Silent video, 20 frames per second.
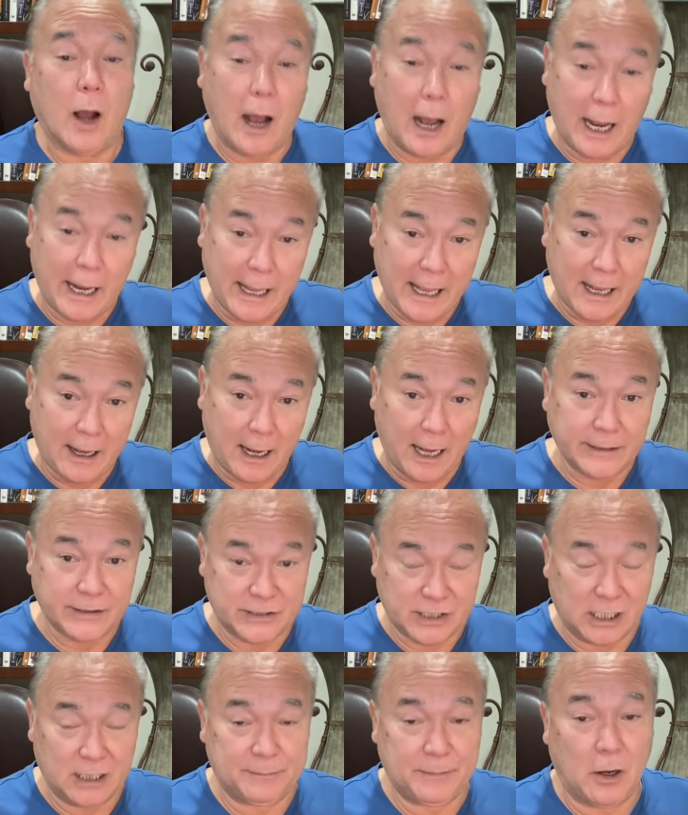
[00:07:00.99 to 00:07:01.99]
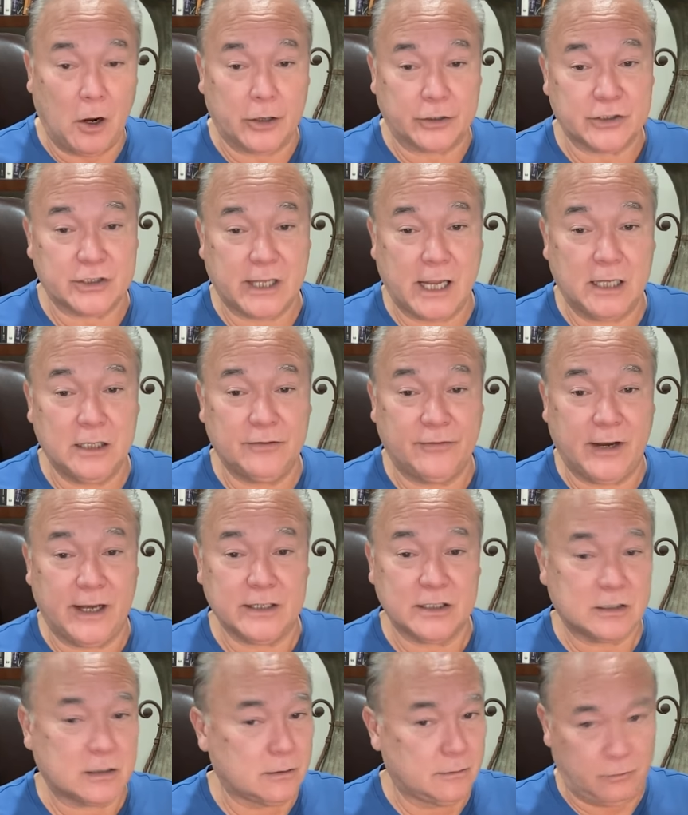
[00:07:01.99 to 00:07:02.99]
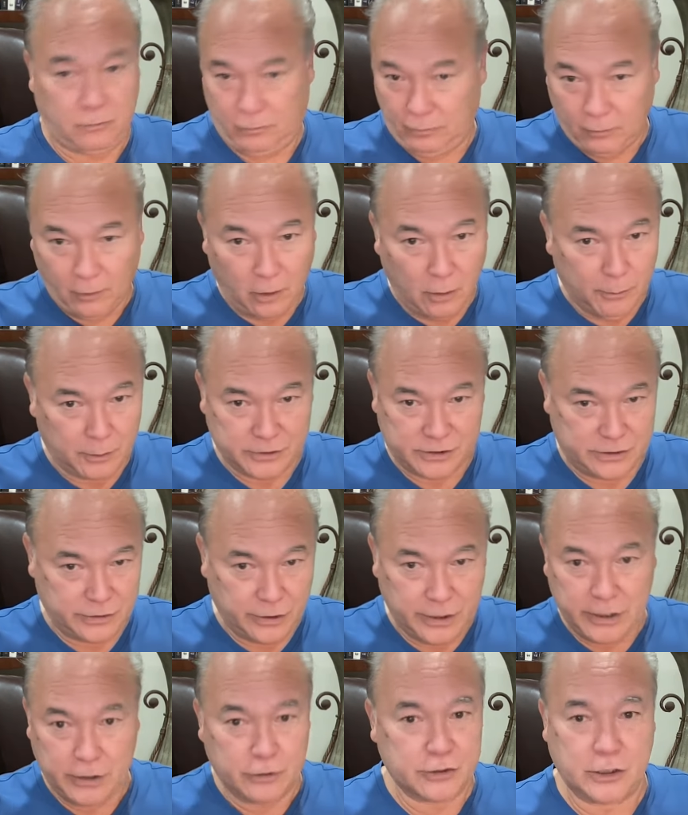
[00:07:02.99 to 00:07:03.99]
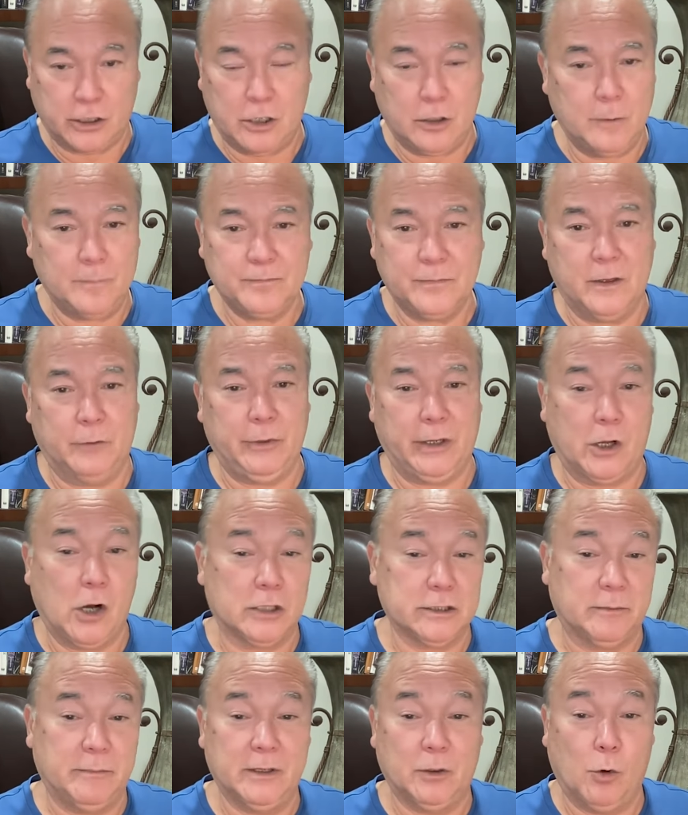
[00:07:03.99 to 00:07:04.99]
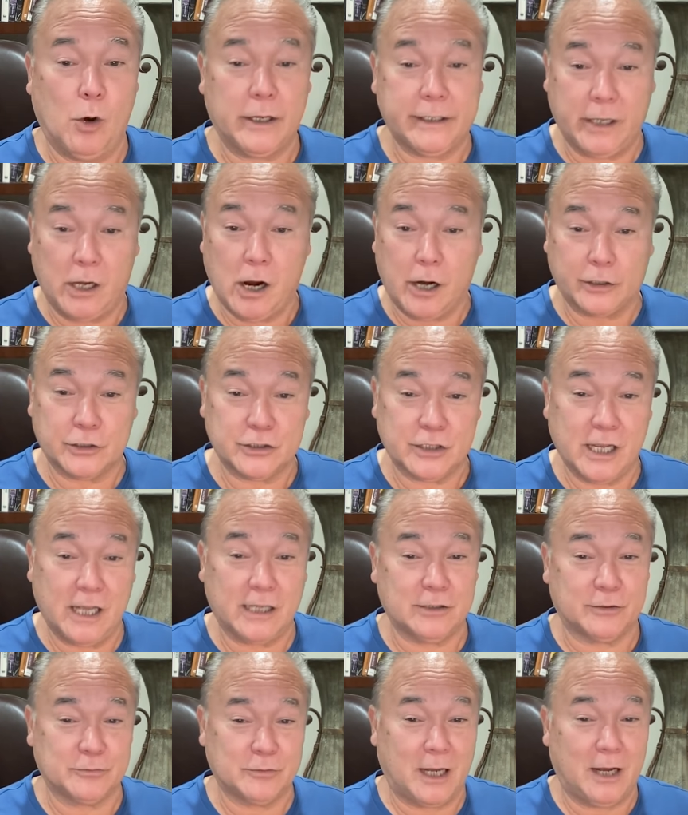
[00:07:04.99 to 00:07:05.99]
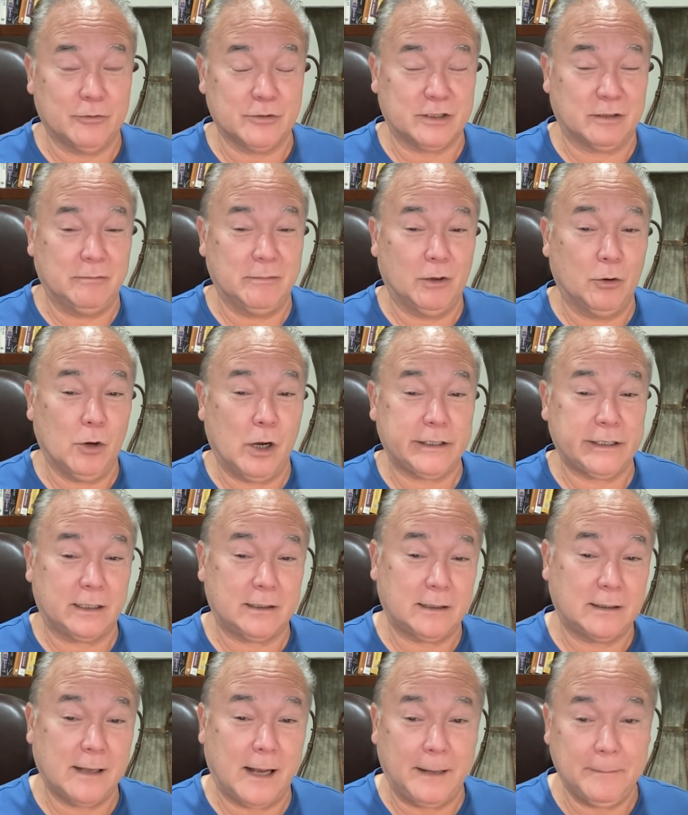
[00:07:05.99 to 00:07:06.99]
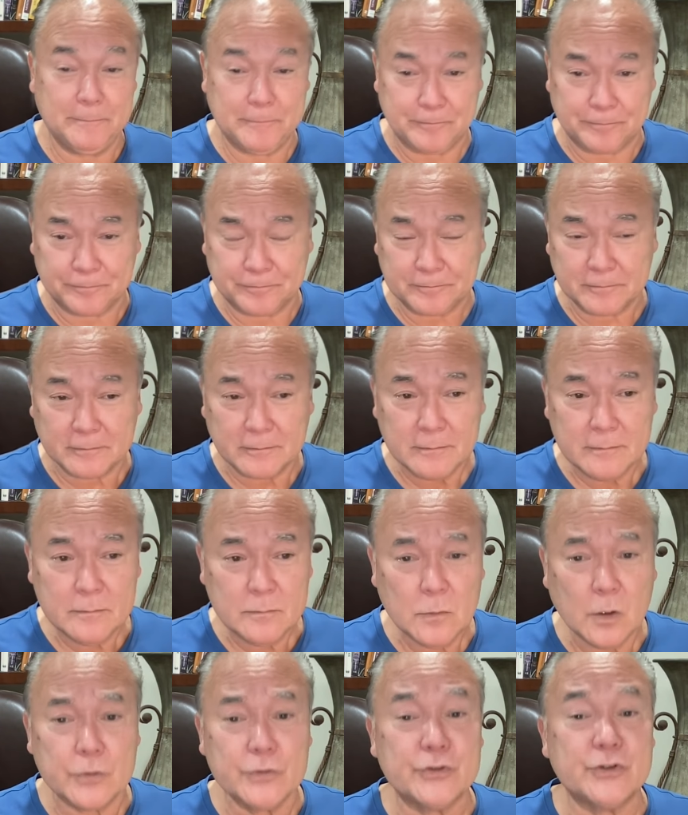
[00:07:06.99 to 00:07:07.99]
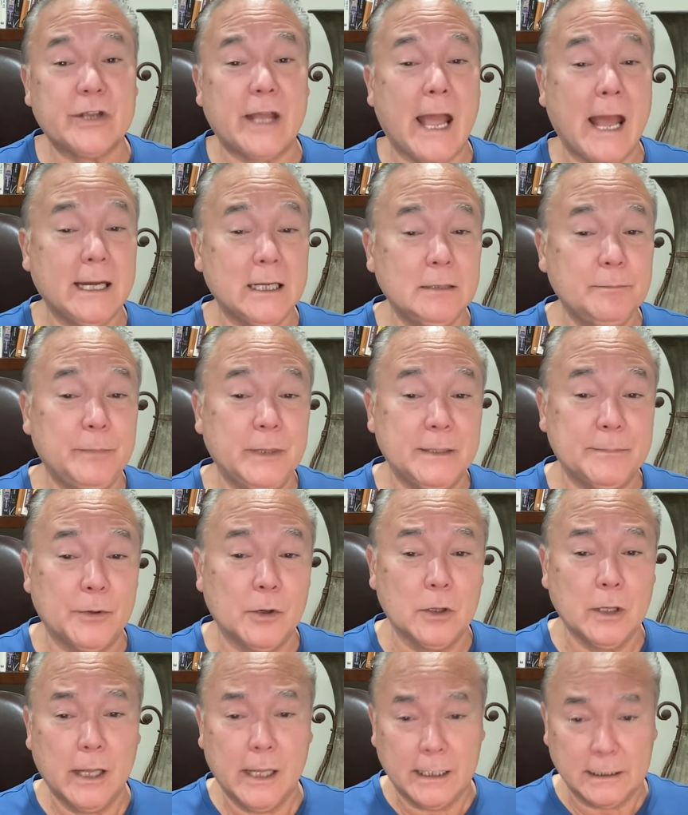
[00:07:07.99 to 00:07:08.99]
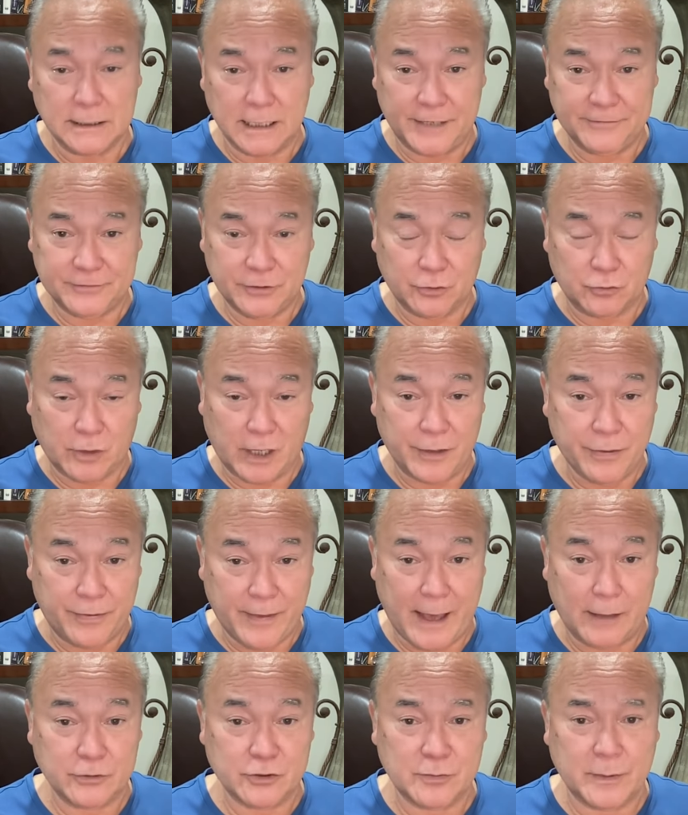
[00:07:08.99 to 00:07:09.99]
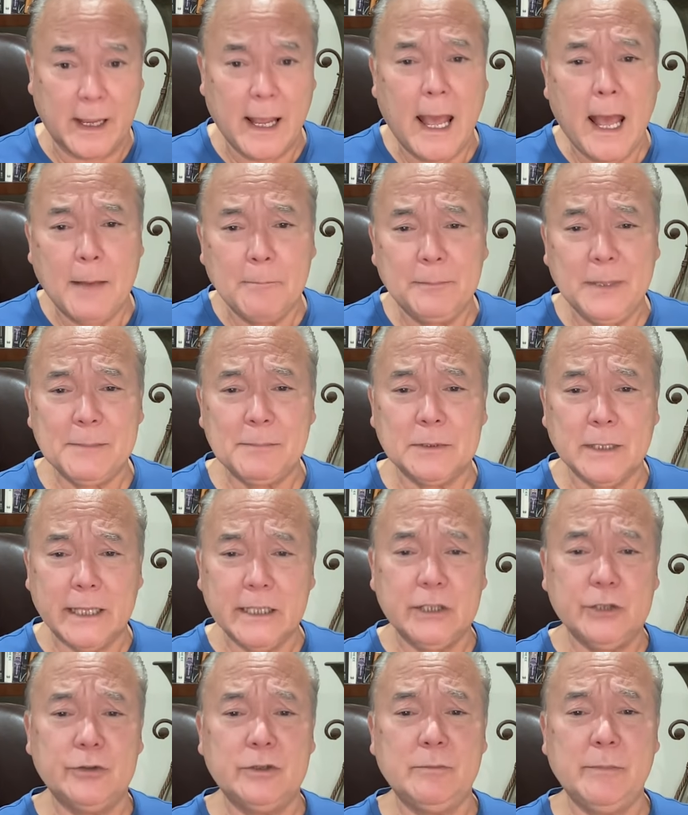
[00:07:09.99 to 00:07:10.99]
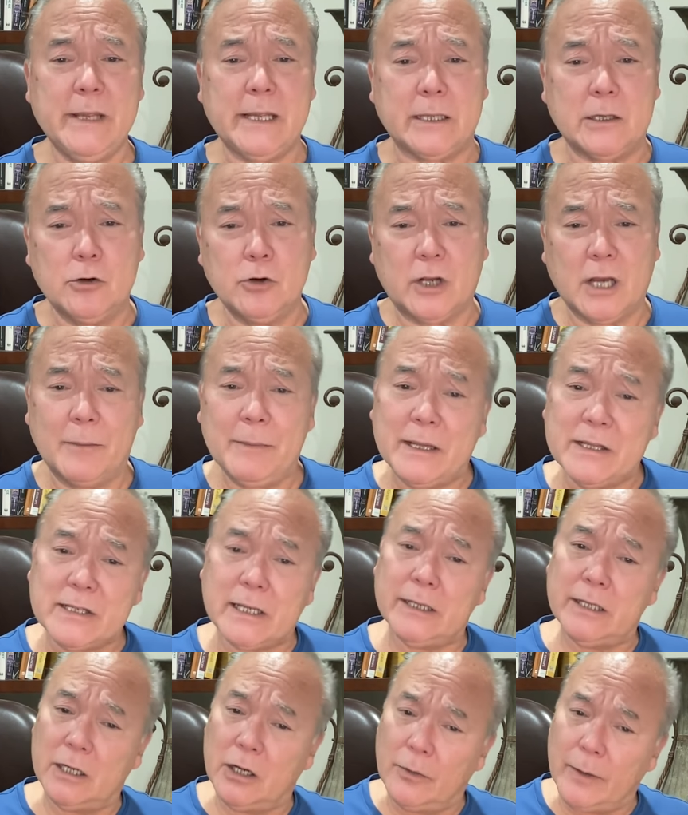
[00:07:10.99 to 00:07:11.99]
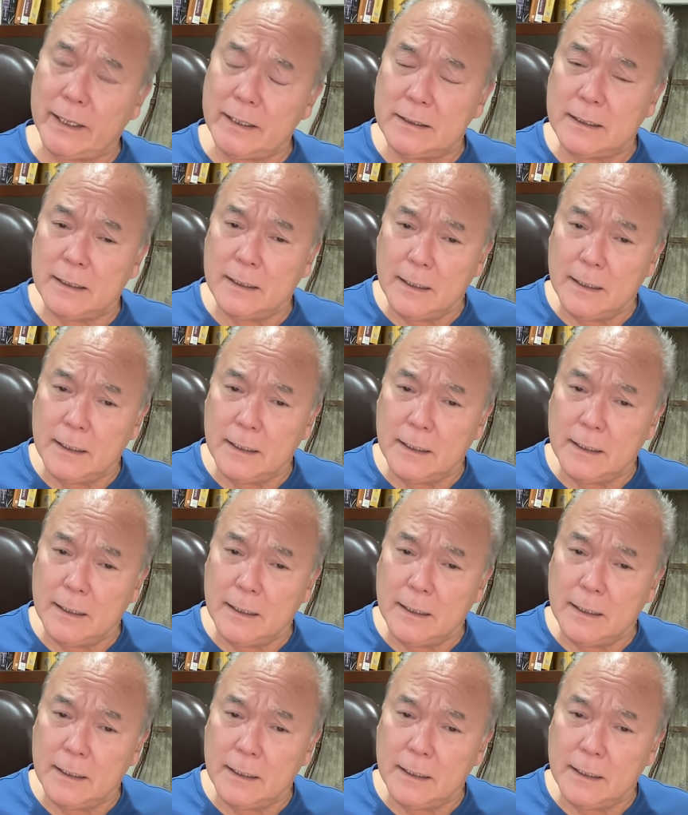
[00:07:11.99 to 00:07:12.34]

I set up a heart scan device almost 30 years ago. We called it Milwaukee Heart Scan because I was in Milwaukee at the time, scanning people left and right, thousands of people like you and me who come in and say, you know what?